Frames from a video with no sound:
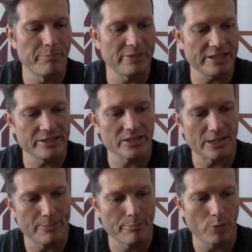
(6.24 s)
Big
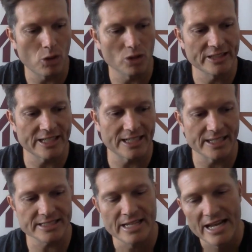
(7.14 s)
Time
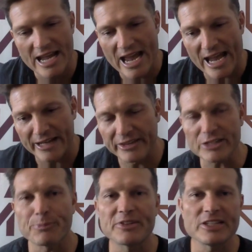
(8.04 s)
podcast. And
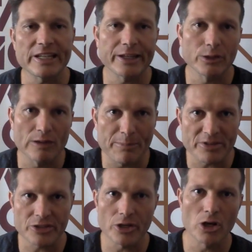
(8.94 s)
this particular
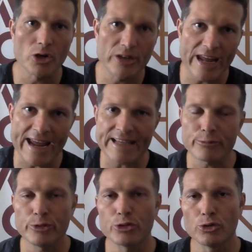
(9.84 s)
episode, as
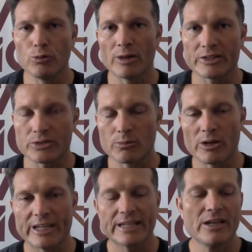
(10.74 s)
we do once a
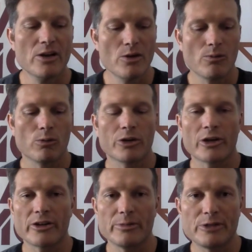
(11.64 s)
week, we're
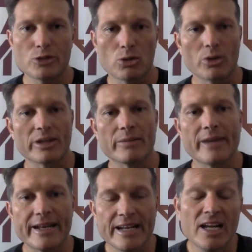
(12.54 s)
going to be talking
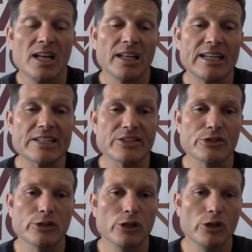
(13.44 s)
about
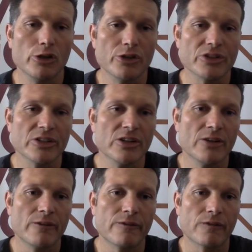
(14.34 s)
lessons learnt
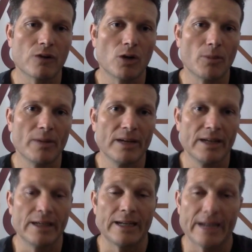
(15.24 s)
from
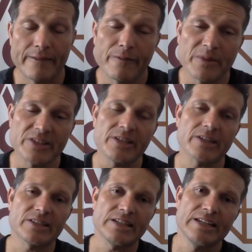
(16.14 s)
the
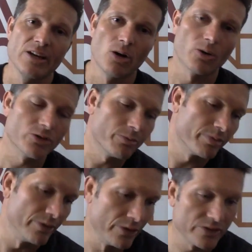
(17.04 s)
60
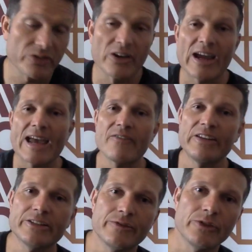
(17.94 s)
entrepreneurs that I have
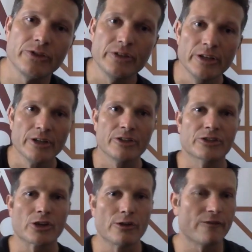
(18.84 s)
interviewed
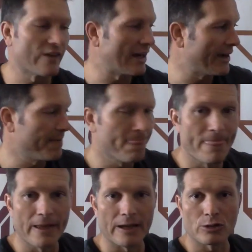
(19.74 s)
so far
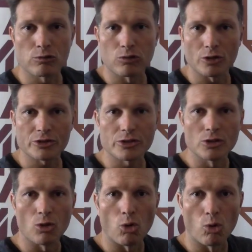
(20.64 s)
across
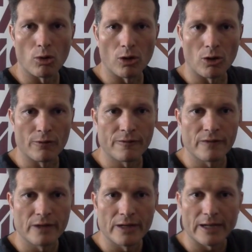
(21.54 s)
all of
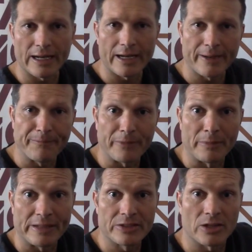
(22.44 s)
the
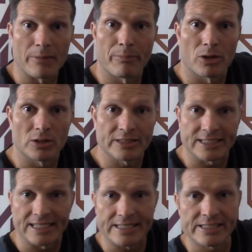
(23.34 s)
Big Time
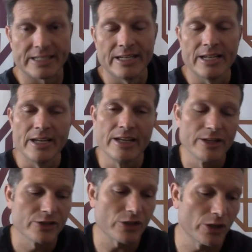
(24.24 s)
podcast.
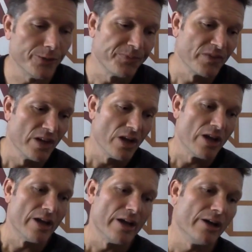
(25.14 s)
So,
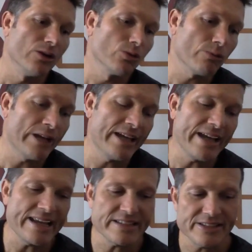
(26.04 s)
look,
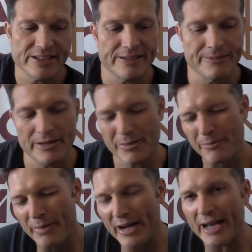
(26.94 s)
as I said,
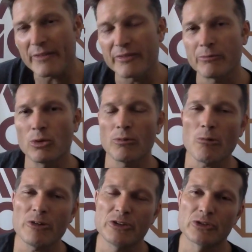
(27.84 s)
part of
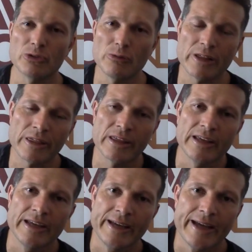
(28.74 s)
what we do with
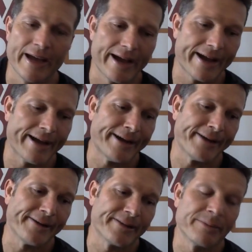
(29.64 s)

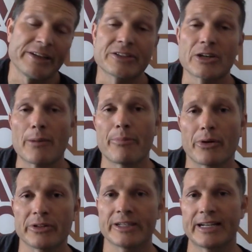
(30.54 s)
the Big Time
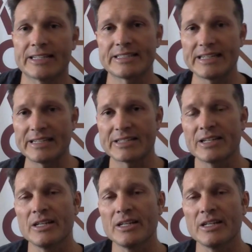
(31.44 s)
podcast is